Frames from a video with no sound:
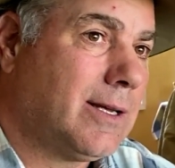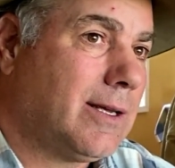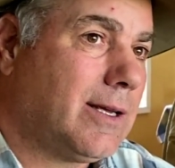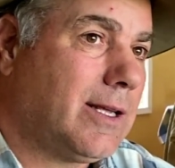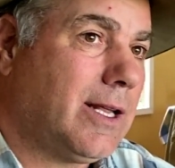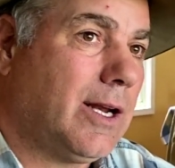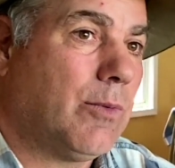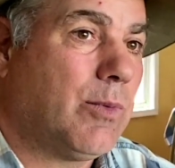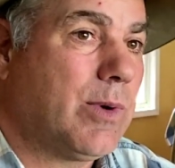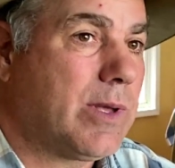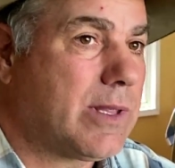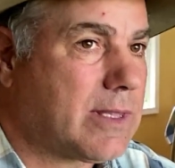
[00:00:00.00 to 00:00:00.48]

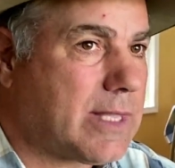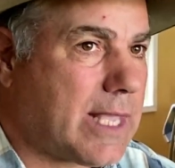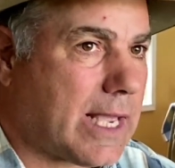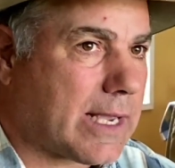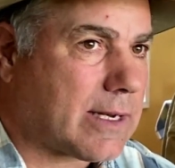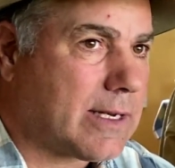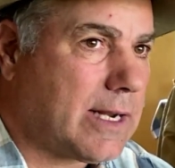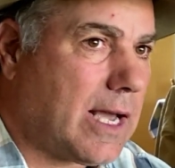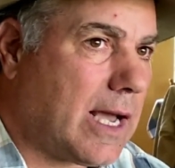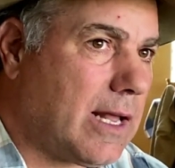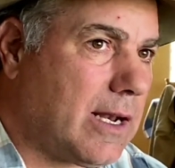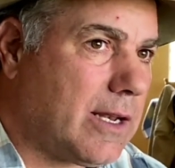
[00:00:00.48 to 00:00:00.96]
with
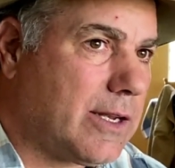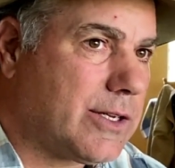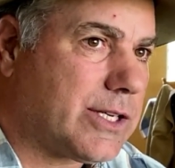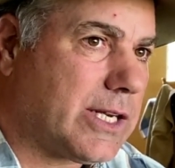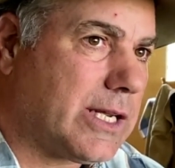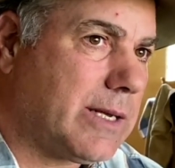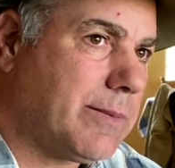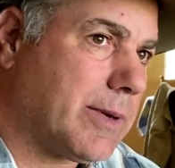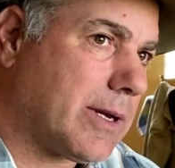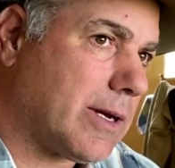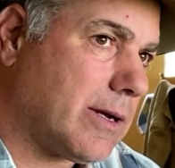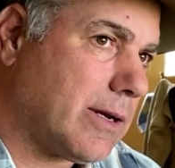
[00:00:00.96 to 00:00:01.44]

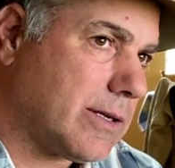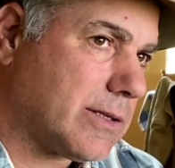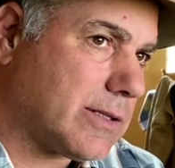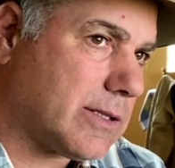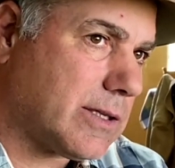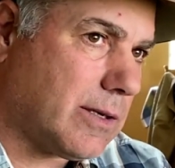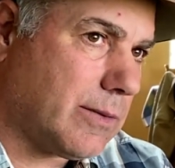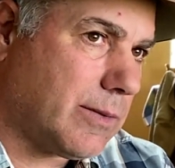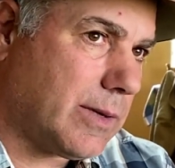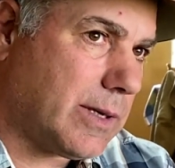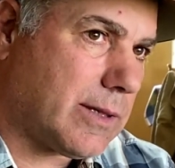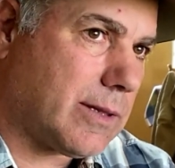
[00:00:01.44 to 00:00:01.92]
technology, but
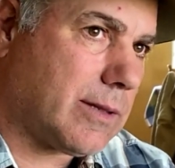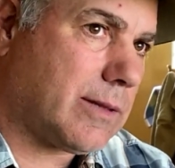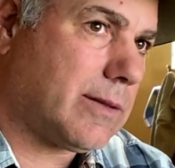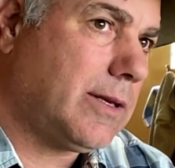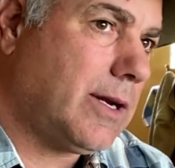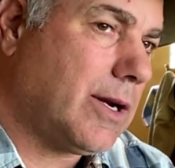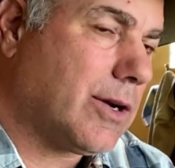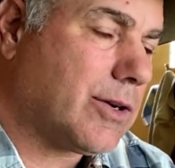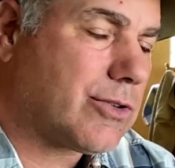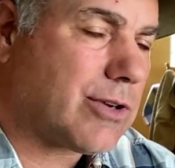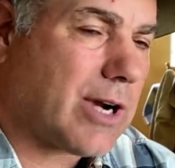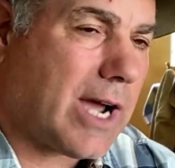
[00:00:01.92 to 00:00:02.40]
also
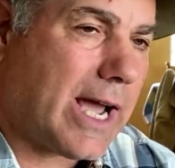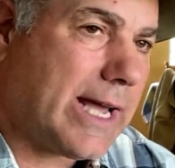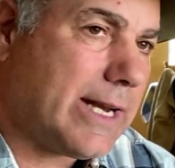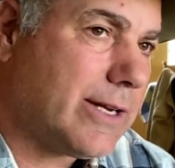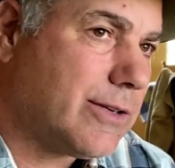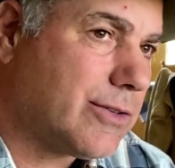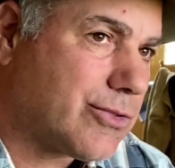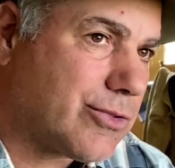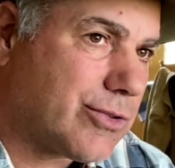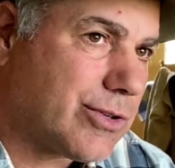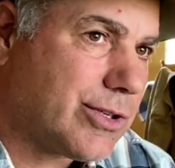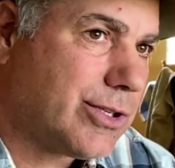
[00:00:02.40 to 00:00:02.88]
with tried
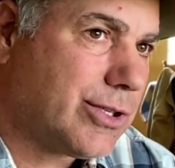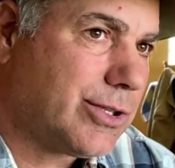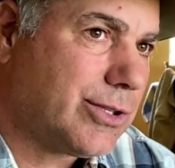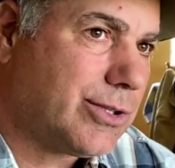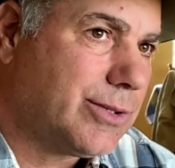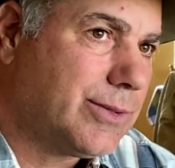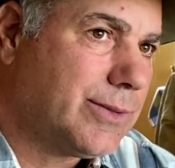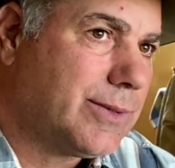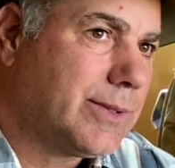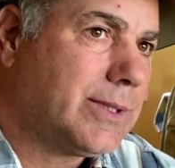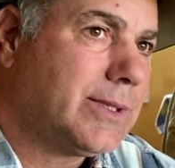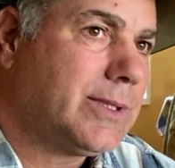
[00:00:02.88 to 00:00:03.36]
and
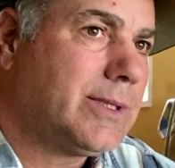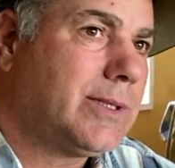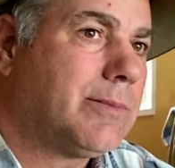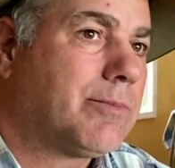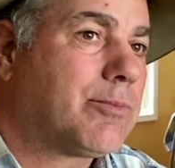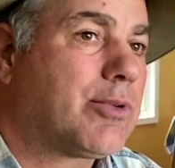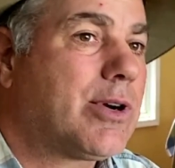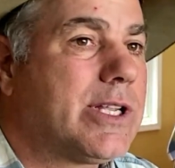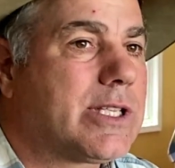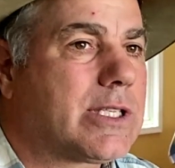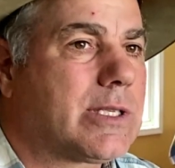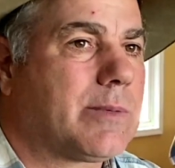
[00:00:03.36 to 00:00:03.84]
true
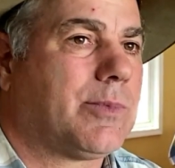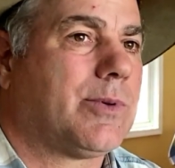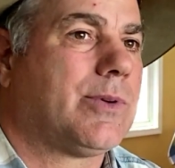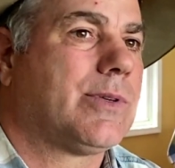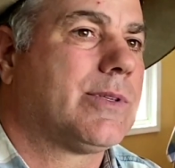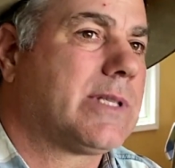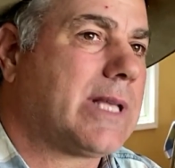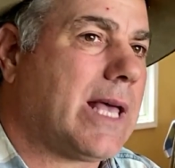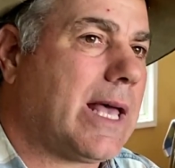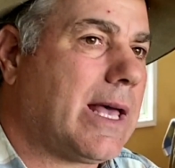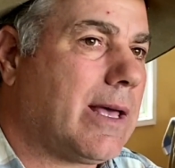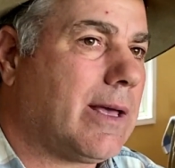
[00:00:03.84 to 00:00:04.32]

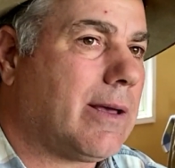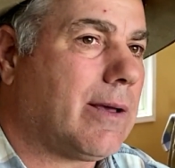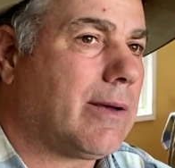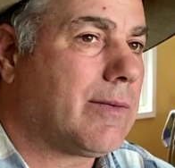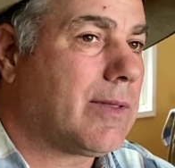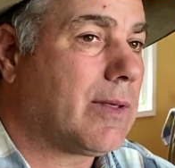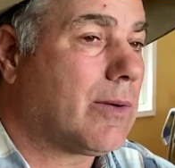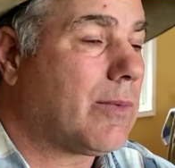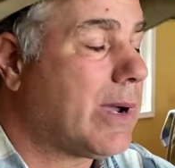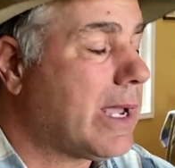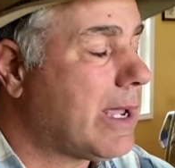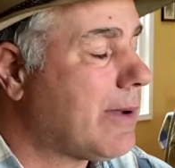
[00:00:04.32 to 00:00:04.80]
principles
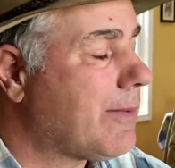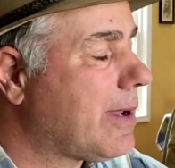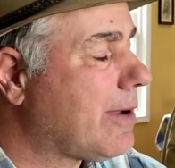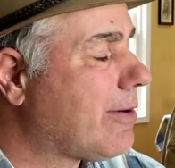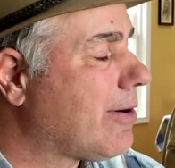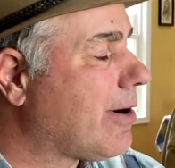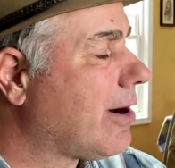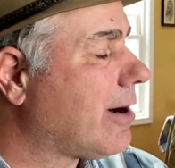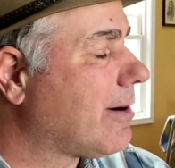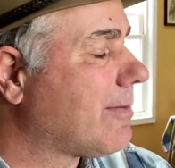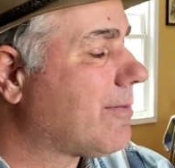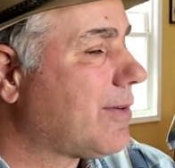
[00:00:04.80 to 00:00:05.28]
of the way we
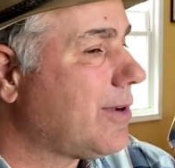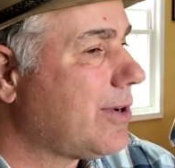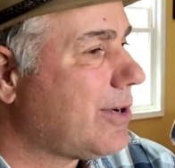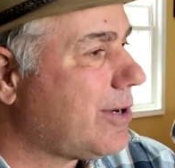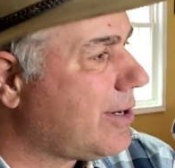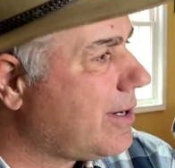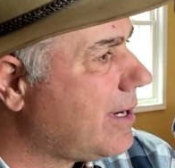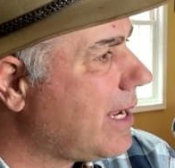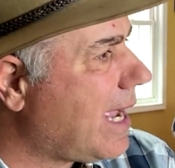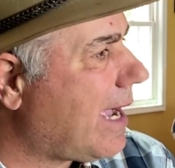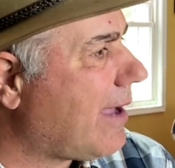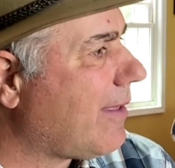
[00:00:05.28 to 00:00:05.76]
grow our
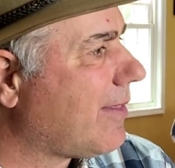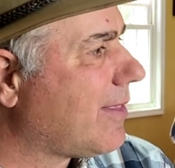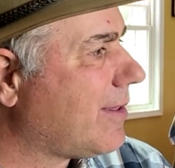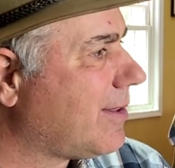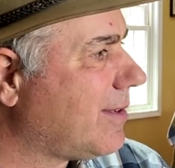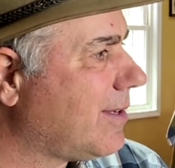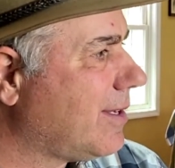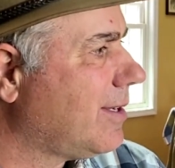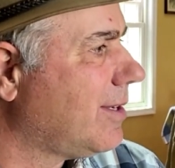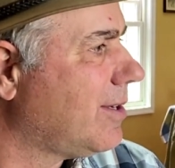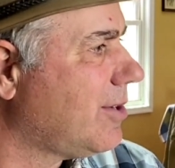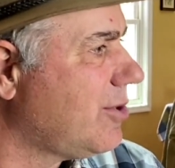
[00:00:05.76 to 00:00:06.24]
food, how
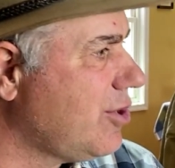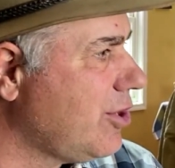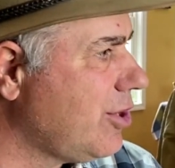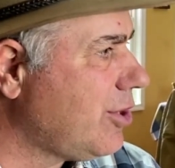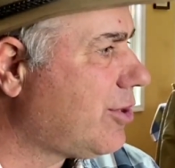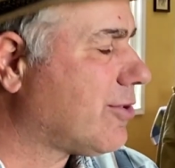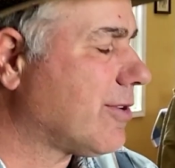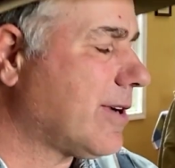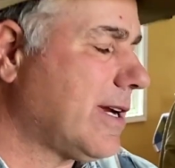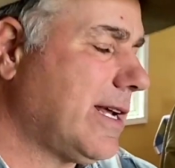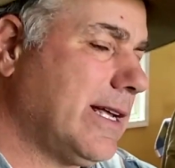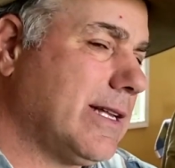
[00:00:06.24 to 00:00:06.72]
the
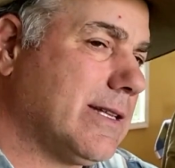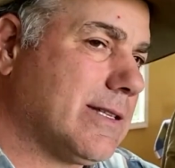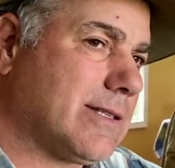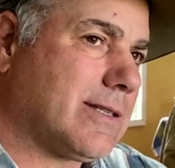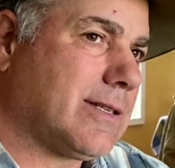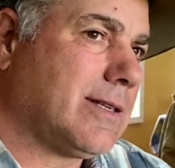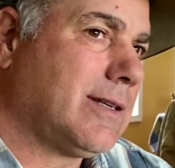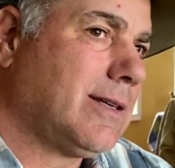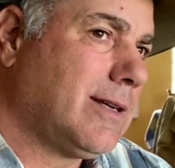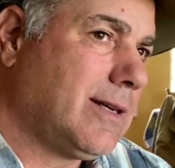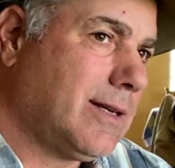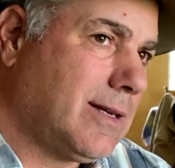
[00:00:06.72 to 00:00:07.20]

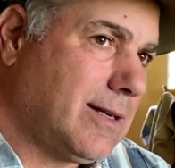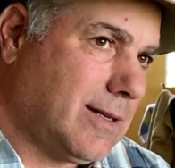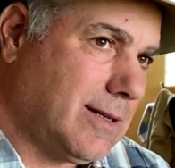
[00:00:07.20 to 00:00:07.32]
nutrients,